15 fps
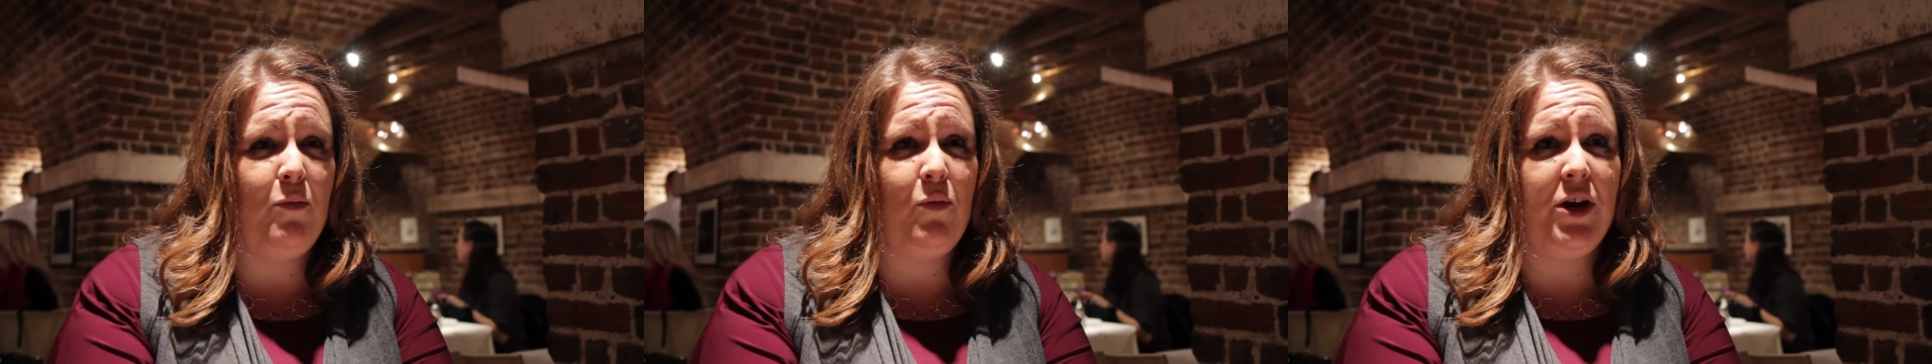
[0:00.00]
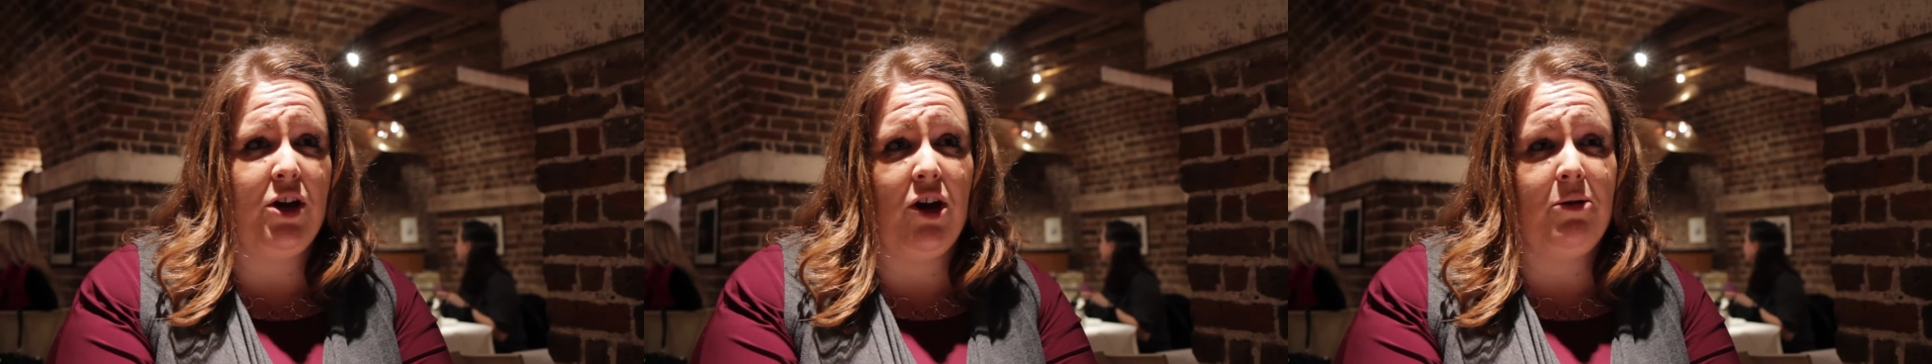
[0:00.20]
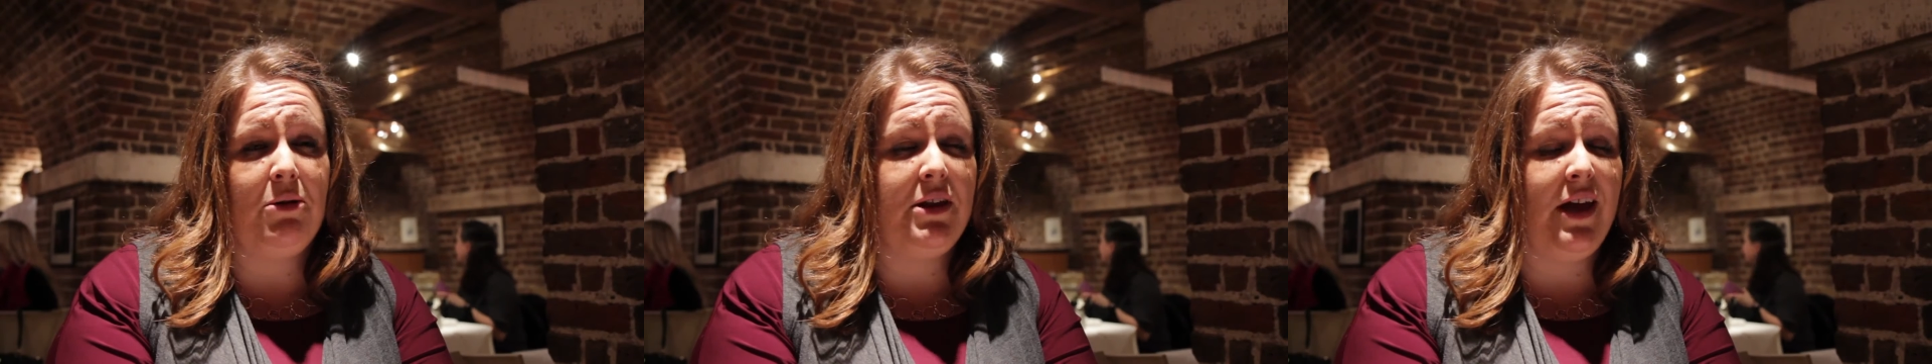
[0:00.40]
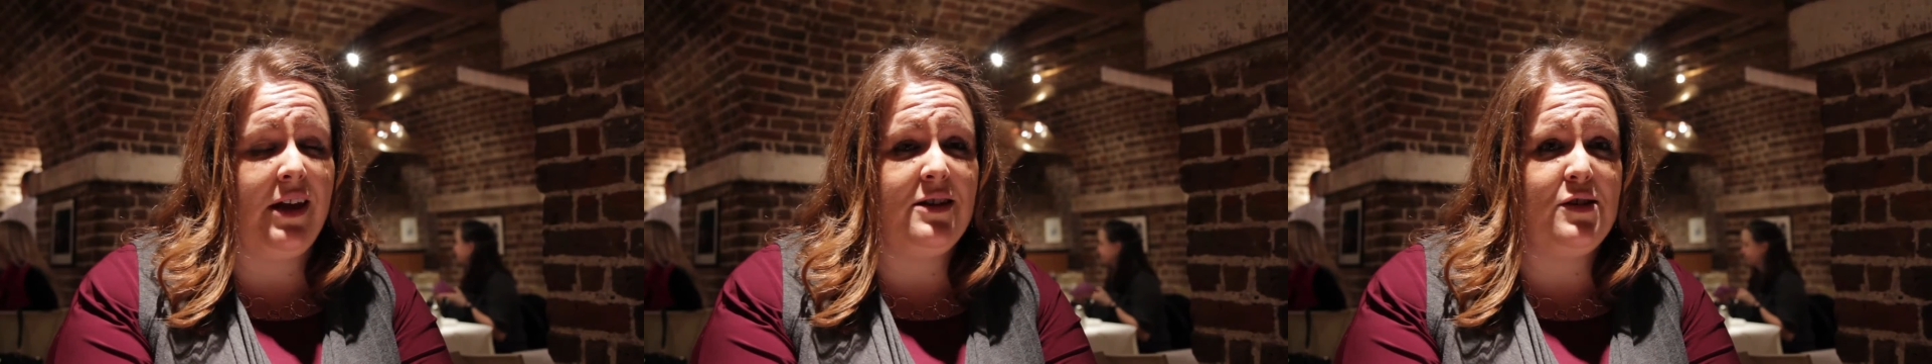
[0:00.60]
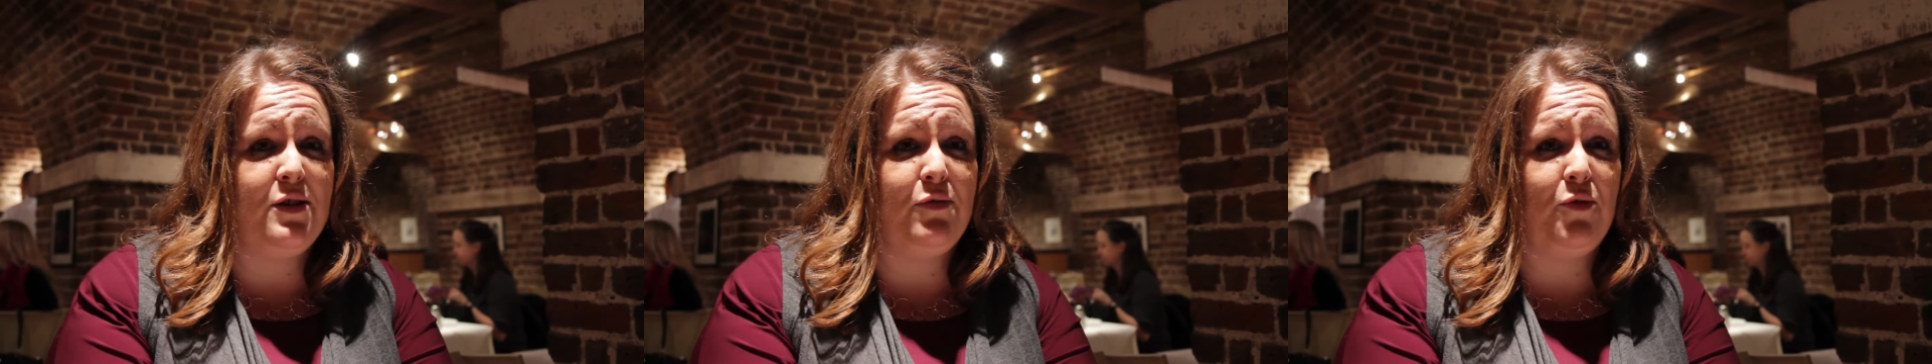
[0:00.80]
We go at the
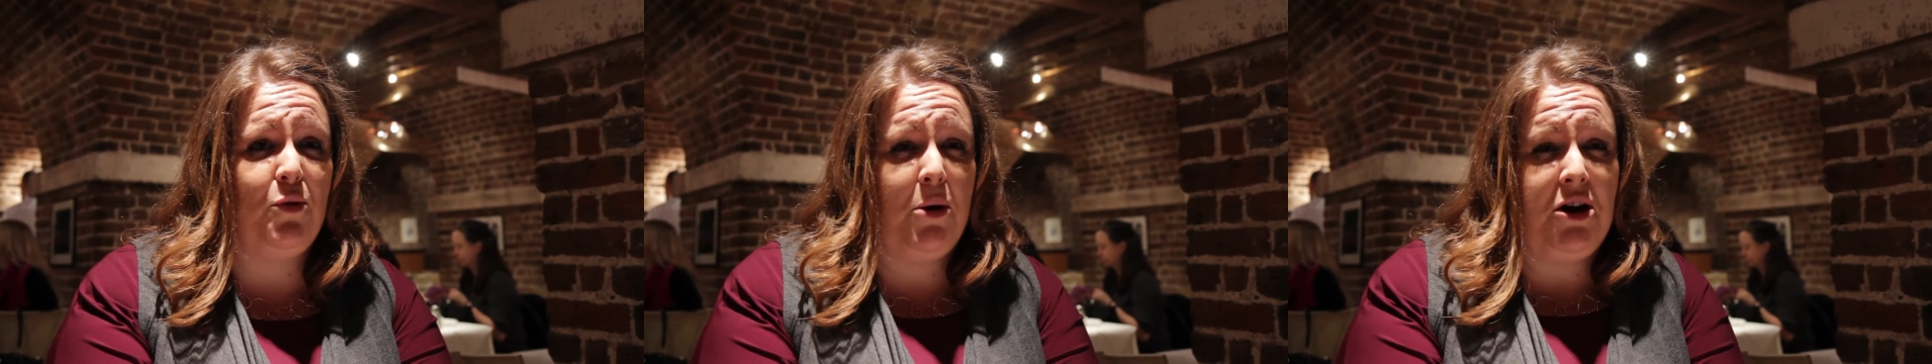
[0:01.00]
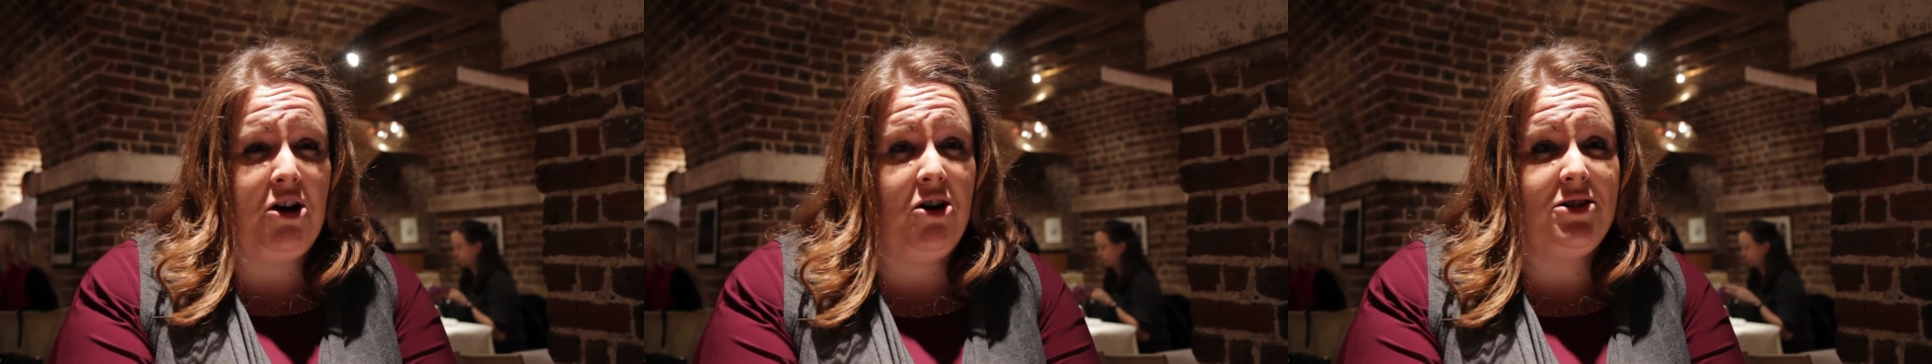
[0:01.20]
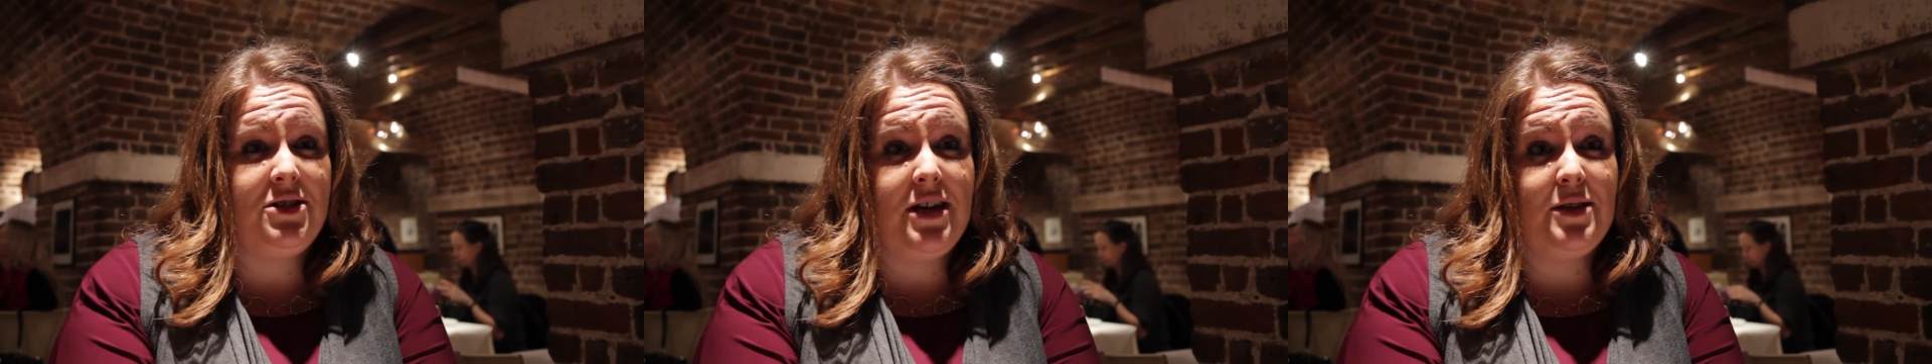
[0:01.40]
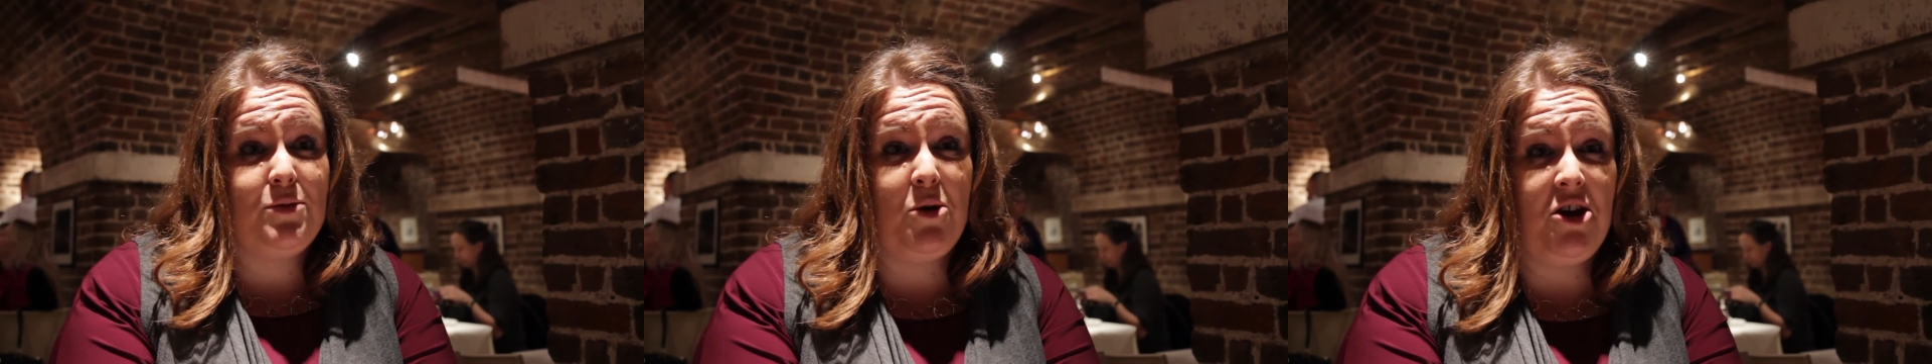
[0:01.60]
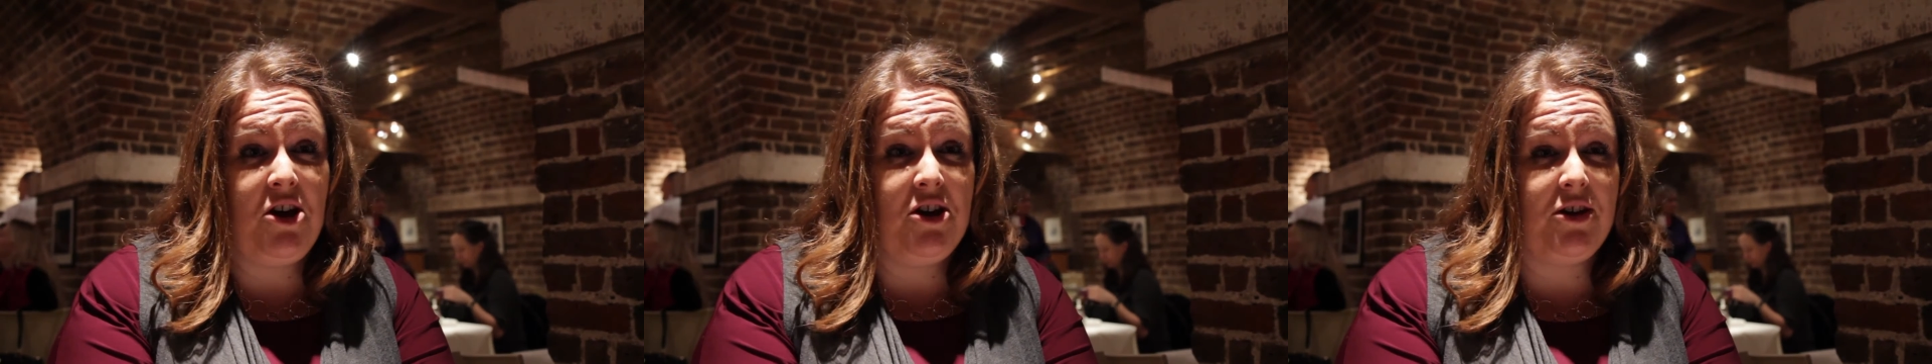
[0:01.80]
end of quite a hard day's
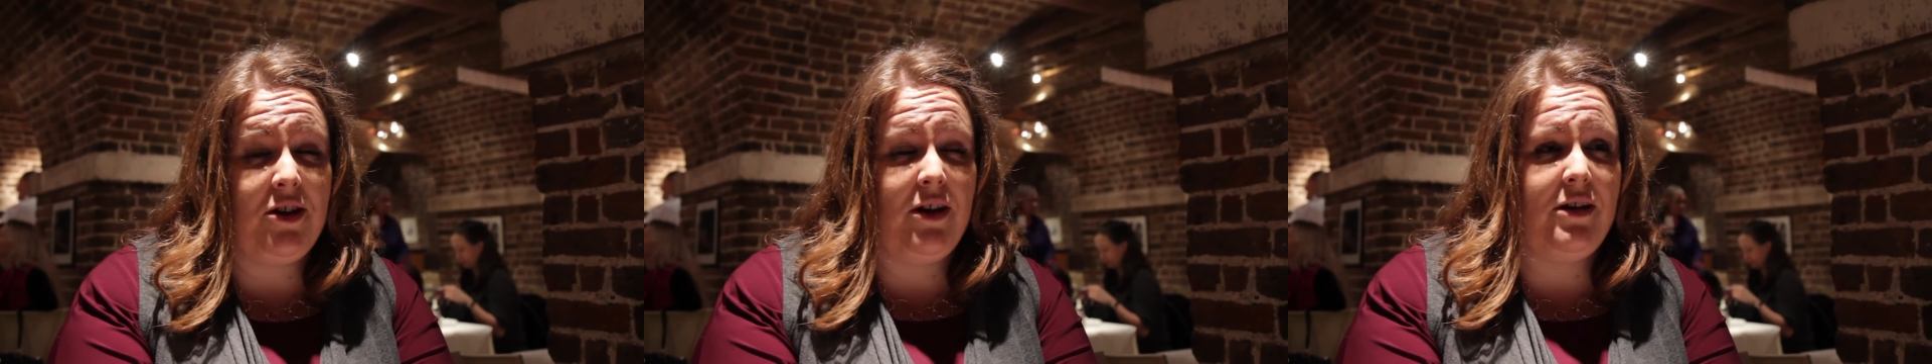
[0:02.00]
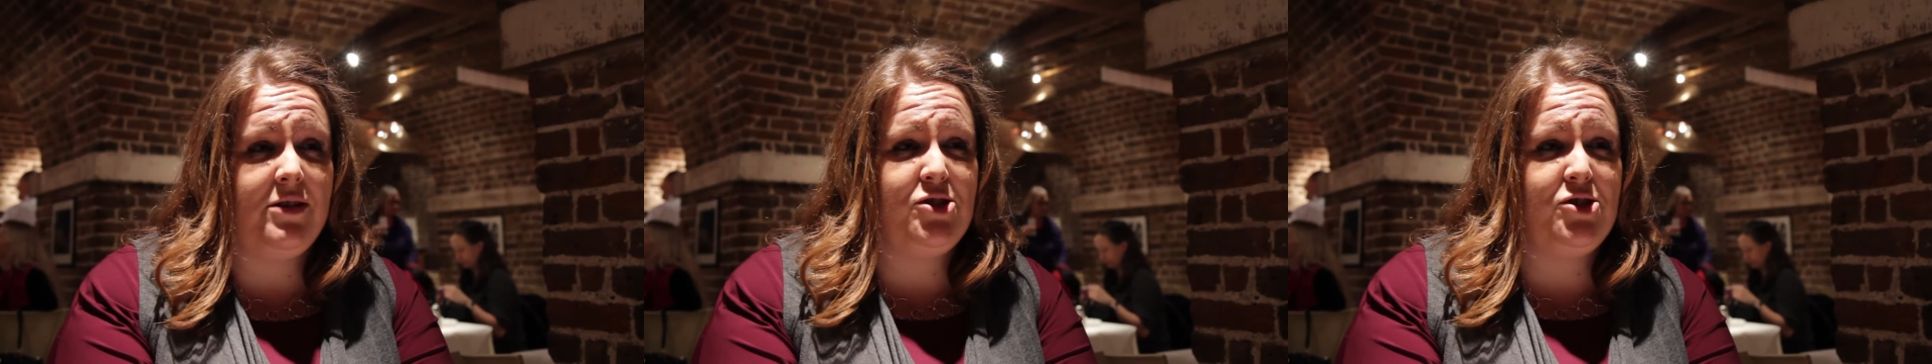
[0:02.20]
work